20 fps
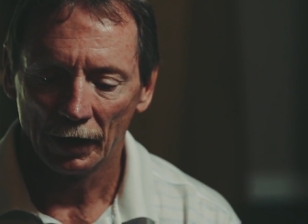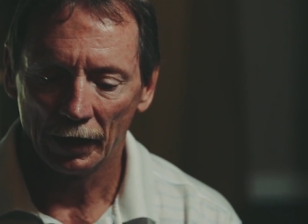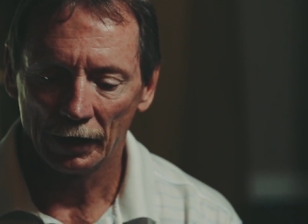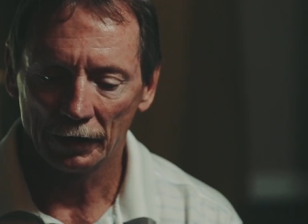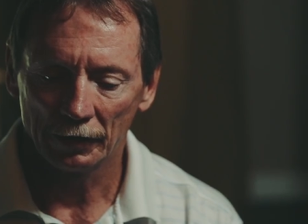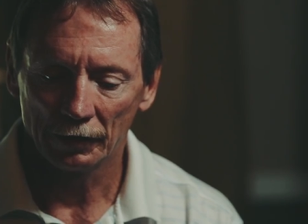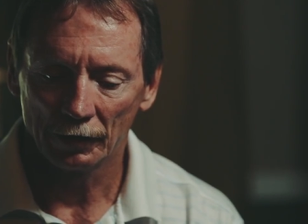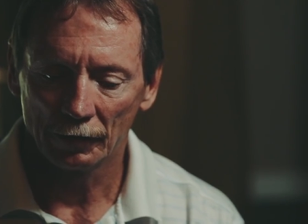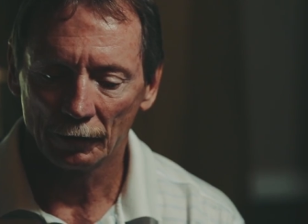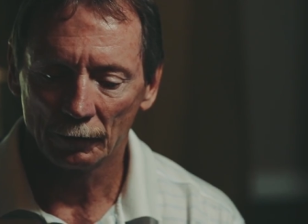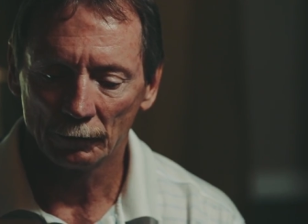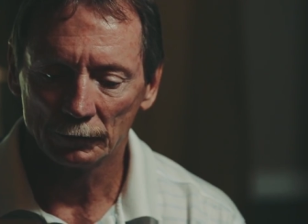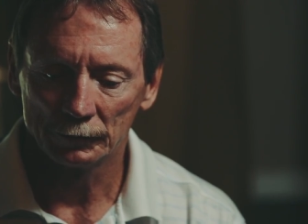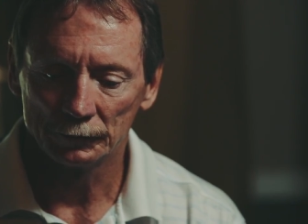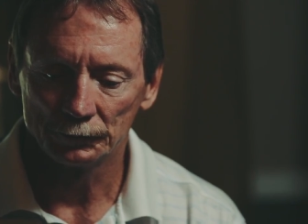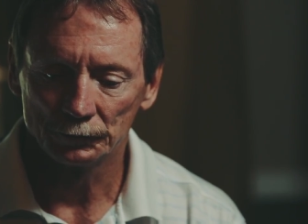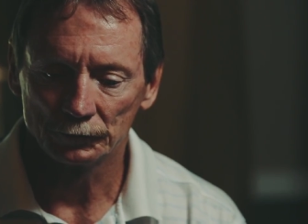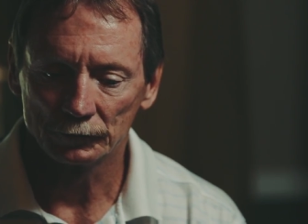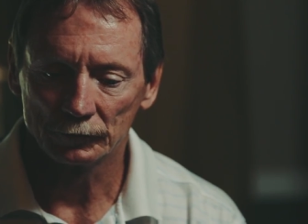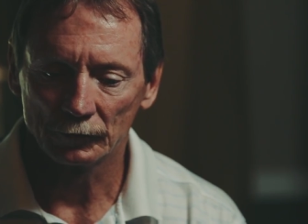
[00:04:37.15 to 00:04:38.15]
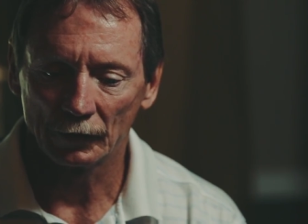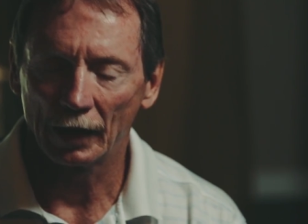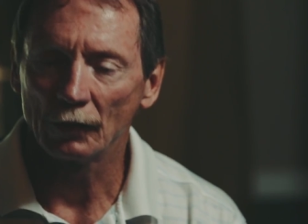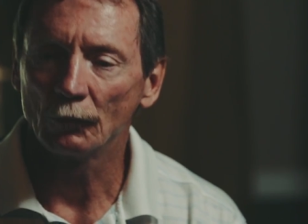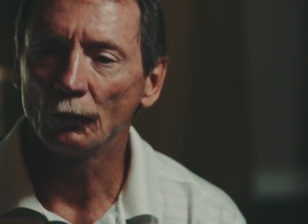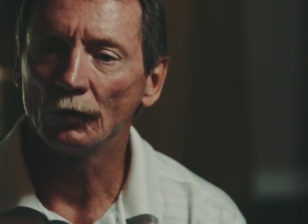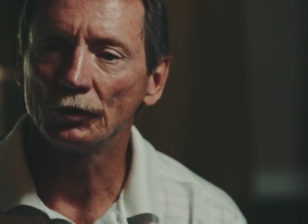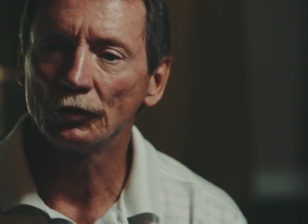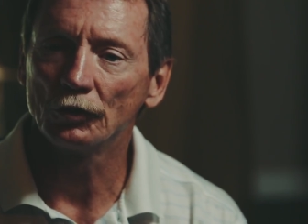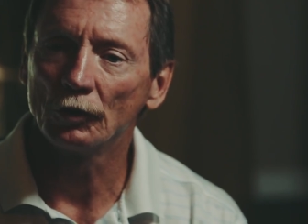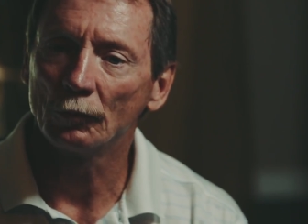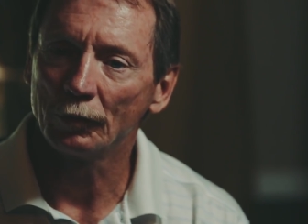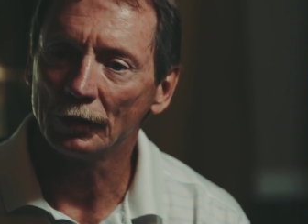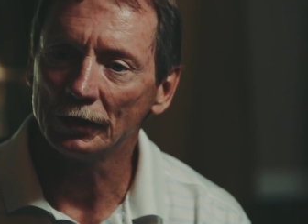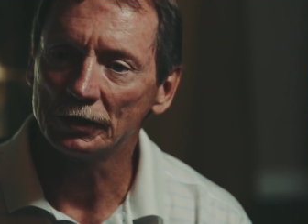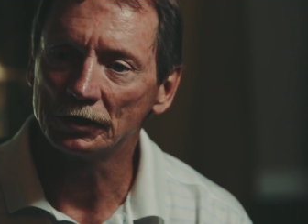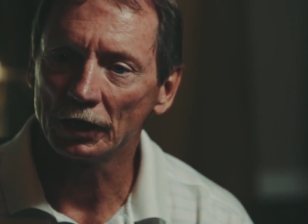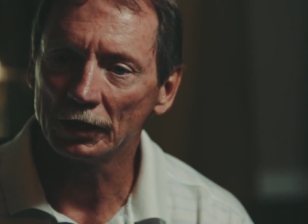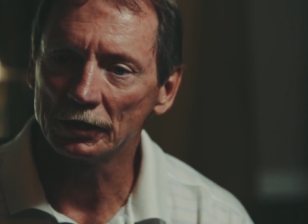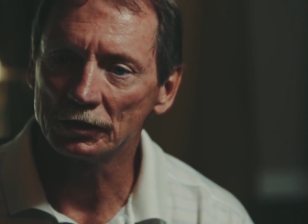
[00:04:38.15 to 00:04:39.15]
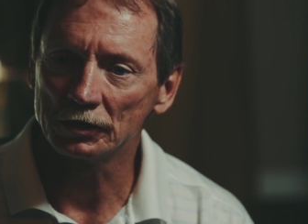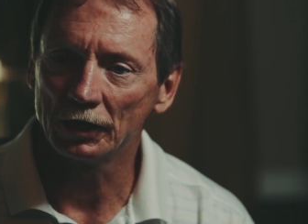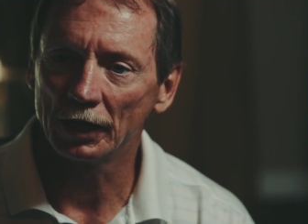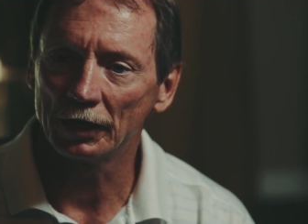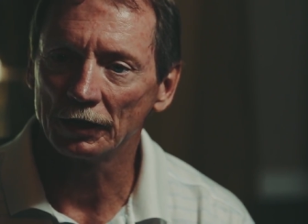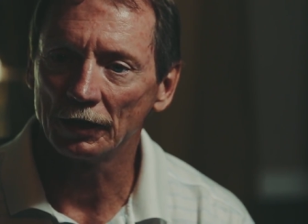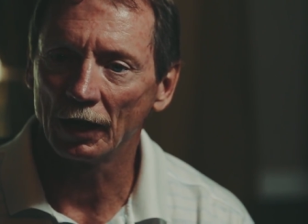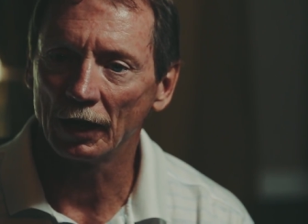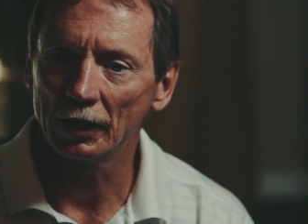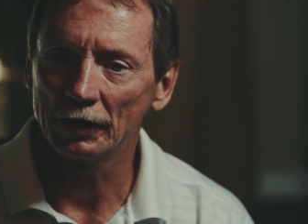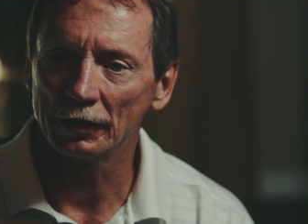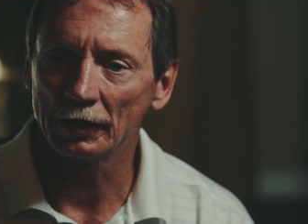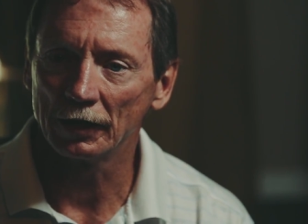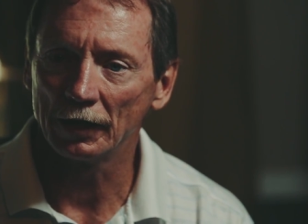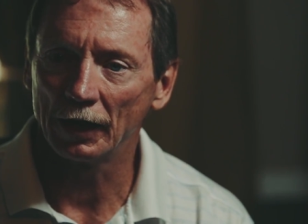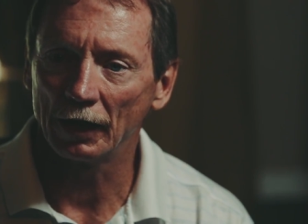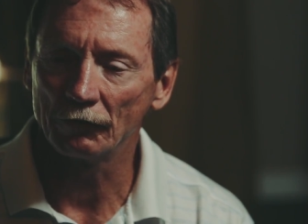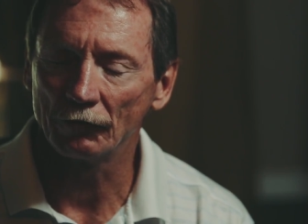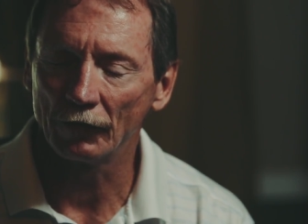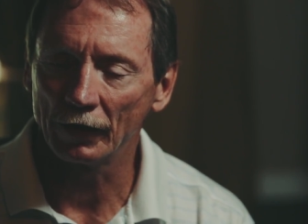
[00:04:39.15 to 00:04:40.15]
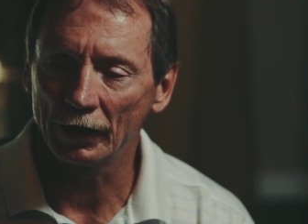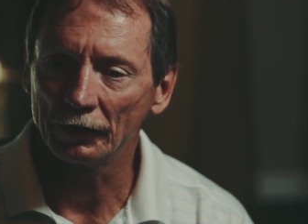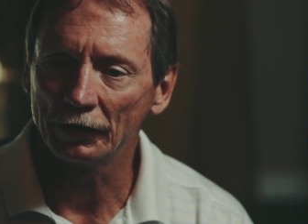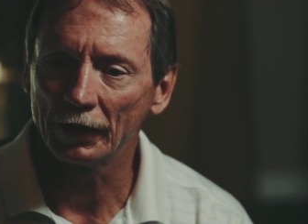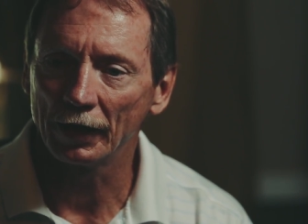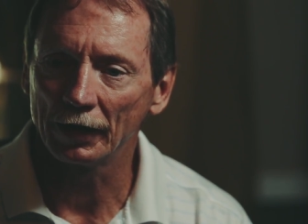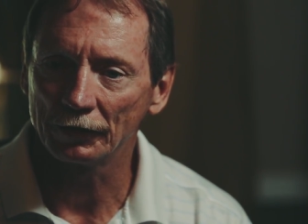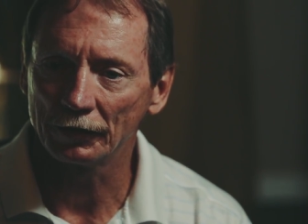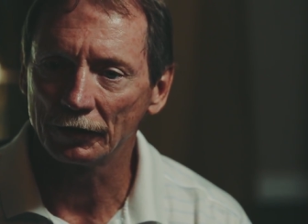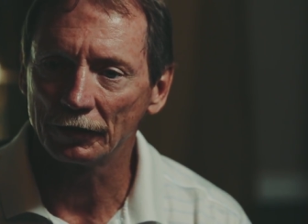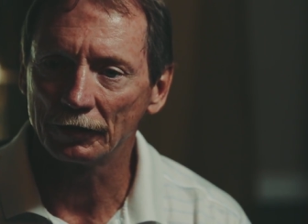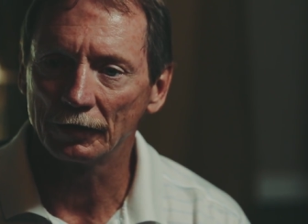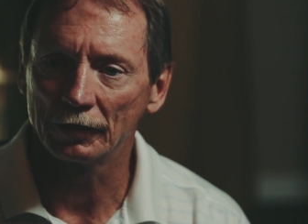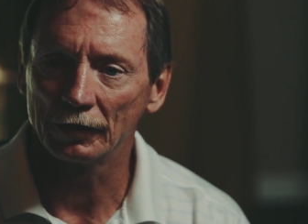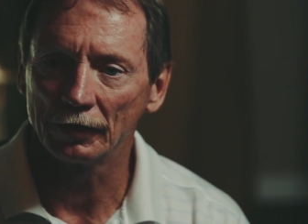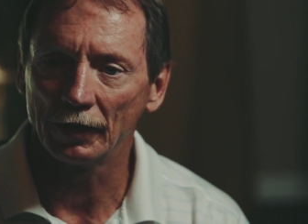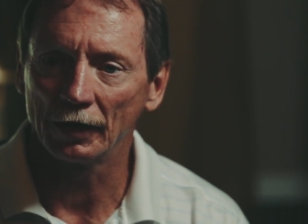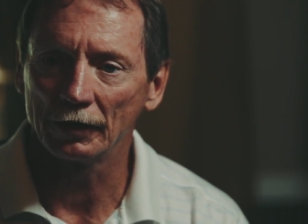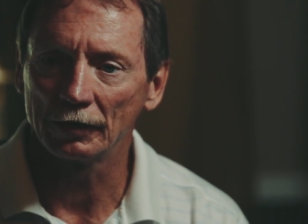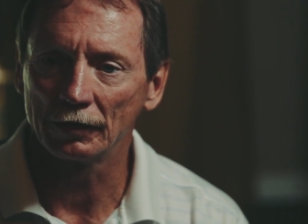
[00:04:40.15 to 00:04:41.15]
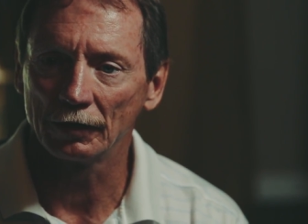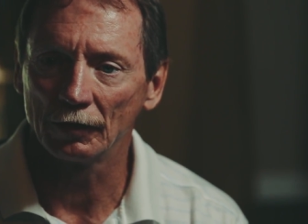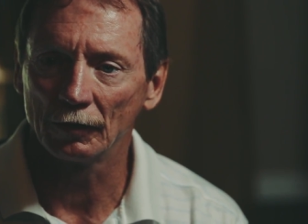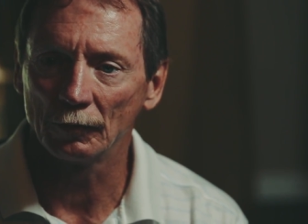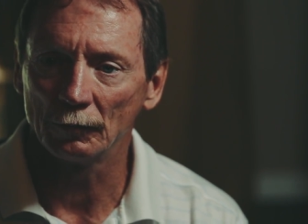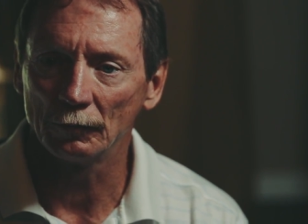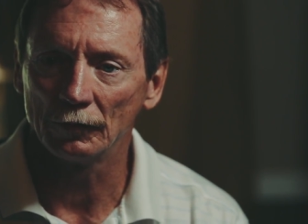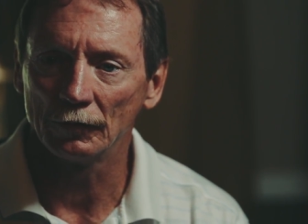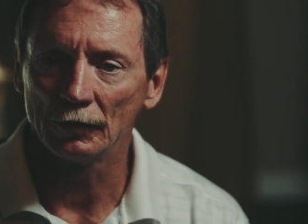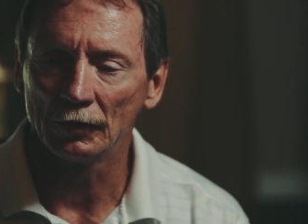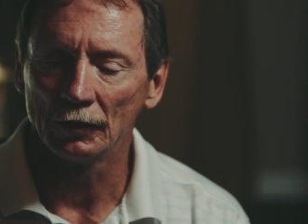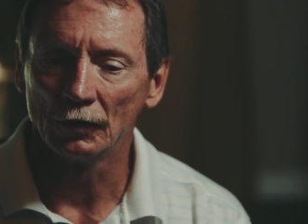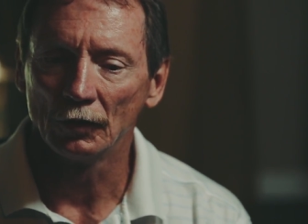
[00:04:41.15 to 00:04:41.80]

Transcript: and um, I went to the police station that night, and I found out that that um,